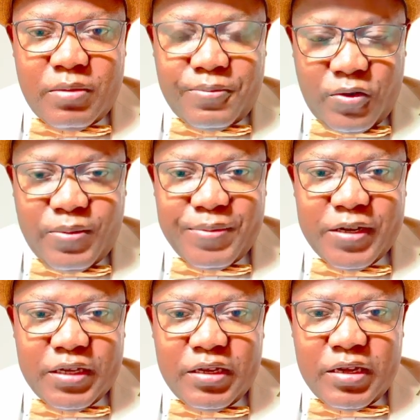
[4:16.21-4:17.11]

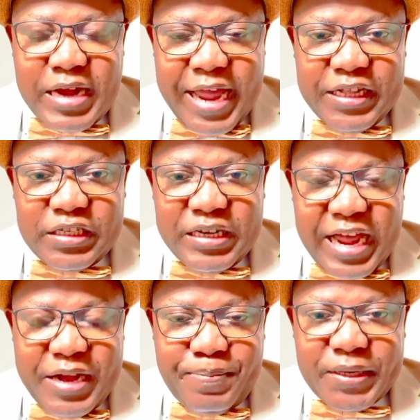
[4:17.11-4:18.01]
probably
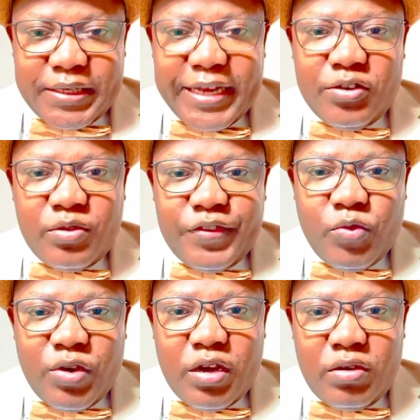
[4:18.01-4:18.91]
99% of the
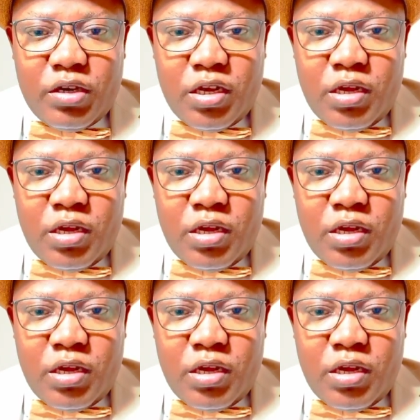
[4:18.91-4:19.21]
world,